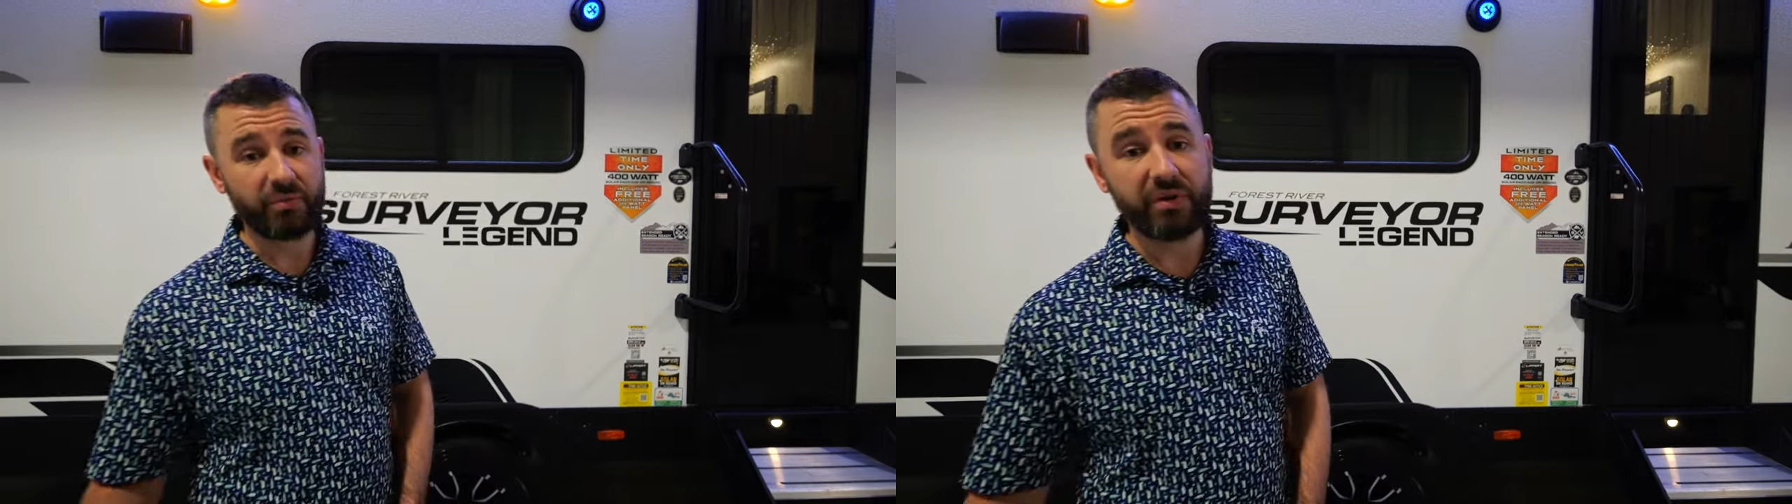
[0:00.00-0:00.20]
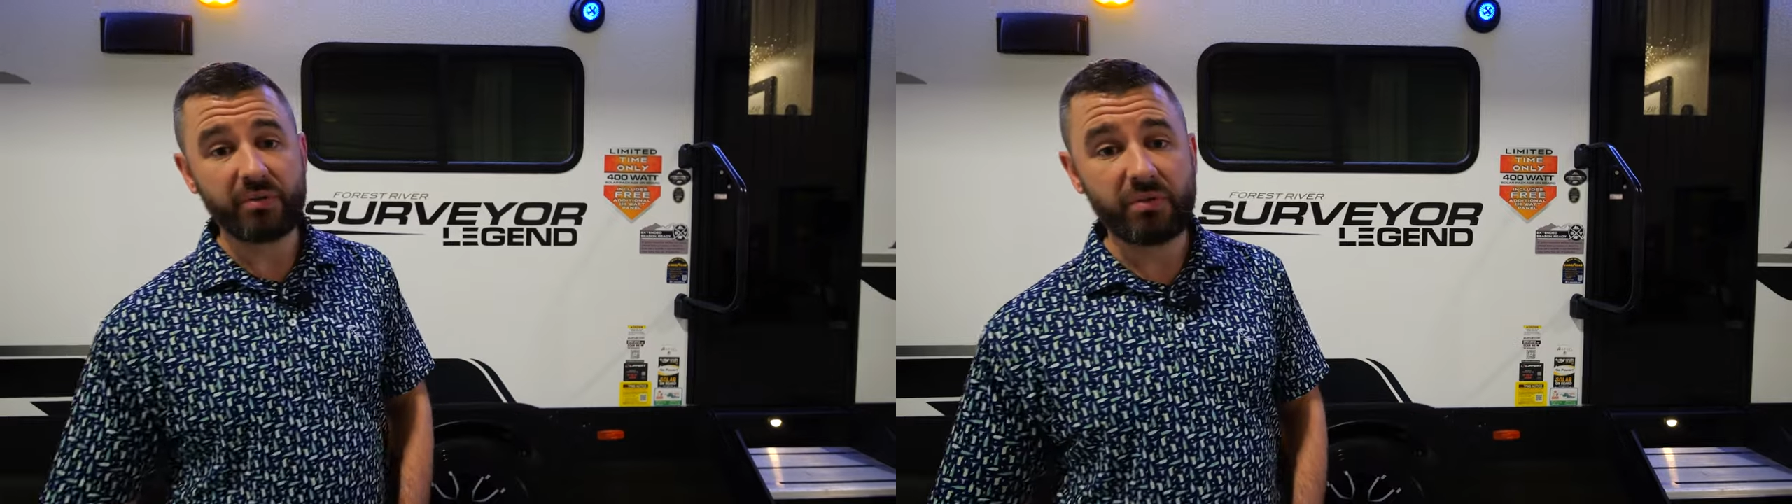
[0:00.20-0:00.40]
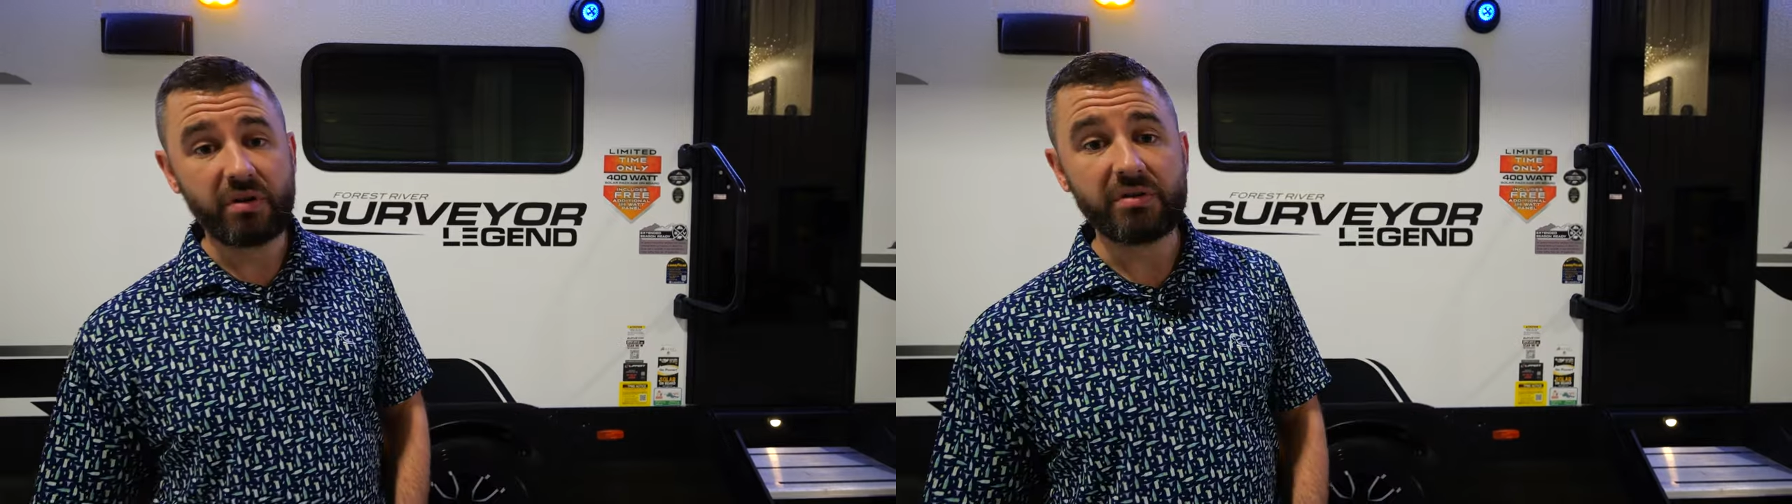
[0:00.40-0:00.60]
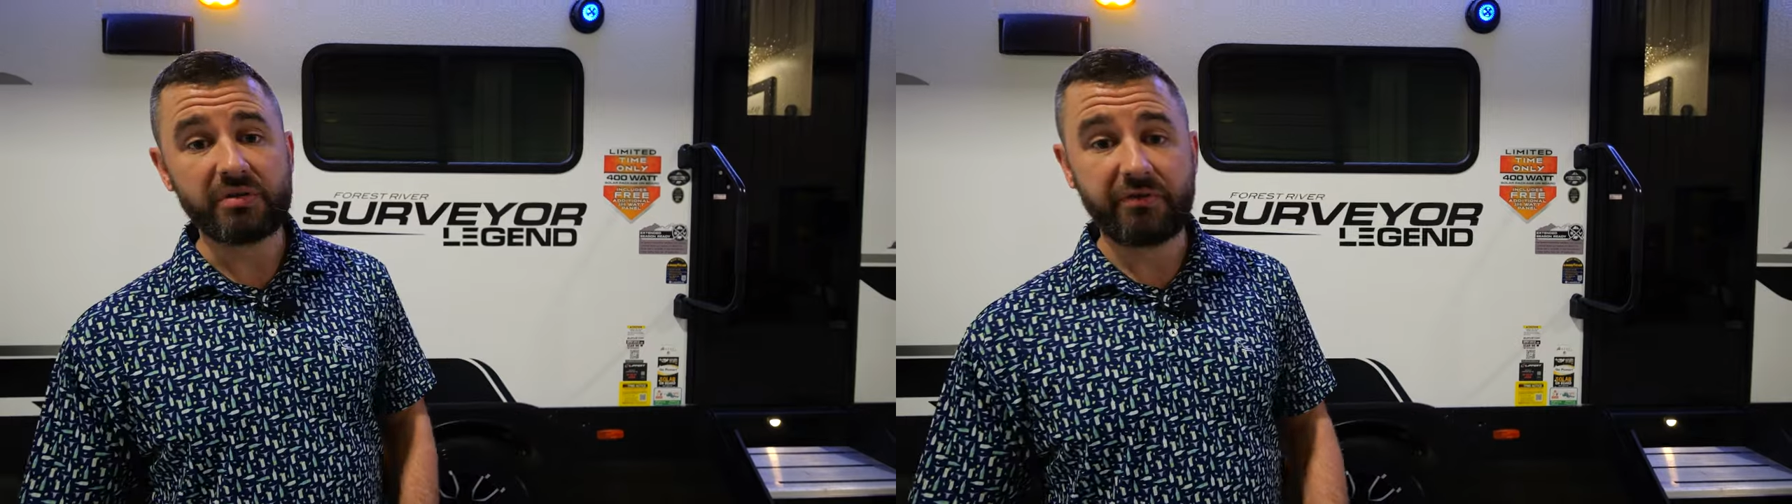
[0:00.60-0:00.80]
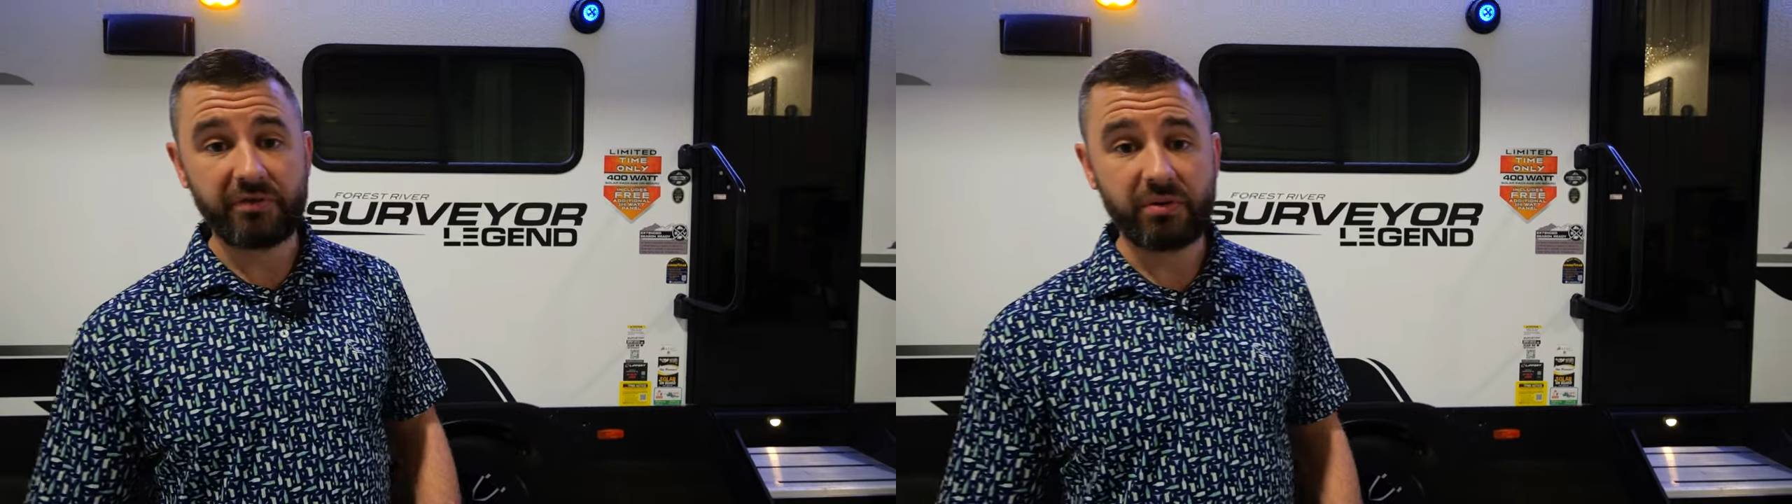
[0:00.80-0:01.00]
rear
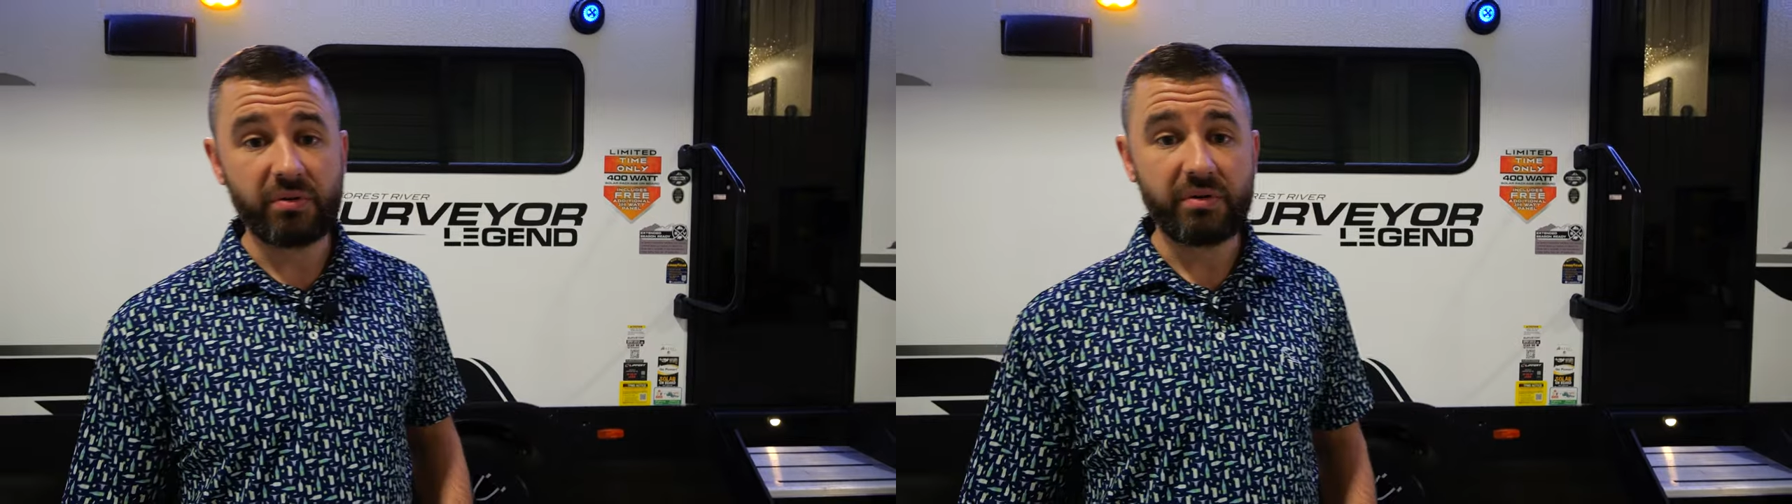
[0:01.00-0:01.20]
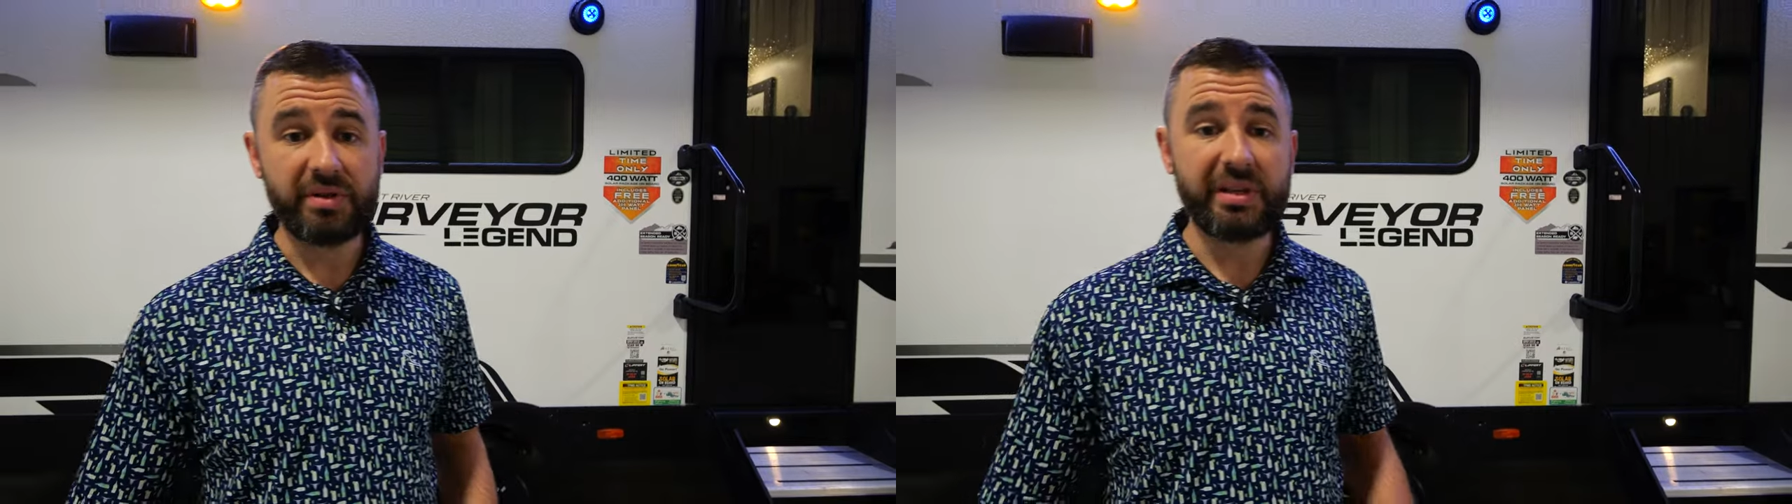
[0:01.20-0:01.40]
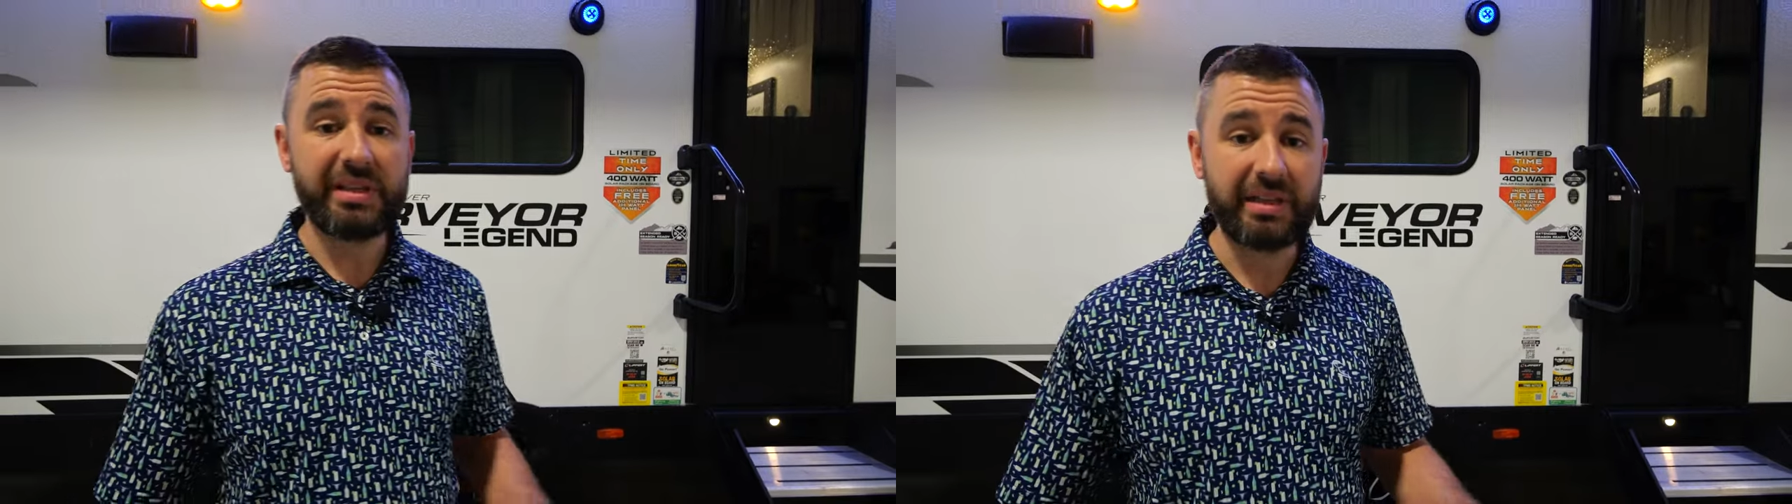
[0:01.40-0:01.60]
walls, floors,